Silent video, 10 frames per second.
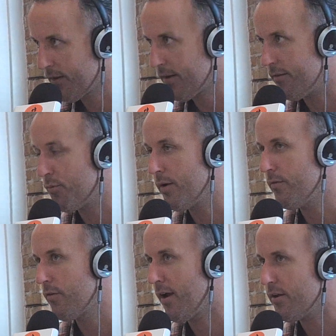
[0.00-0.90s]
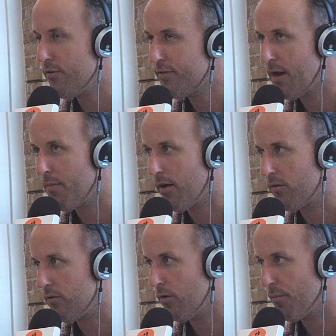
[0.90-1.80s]
because we try to use that
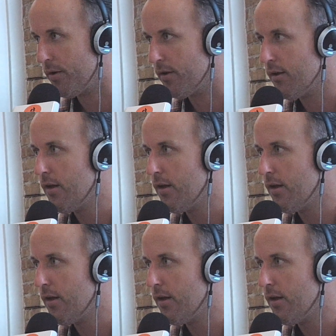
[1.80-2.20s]
model a little bit.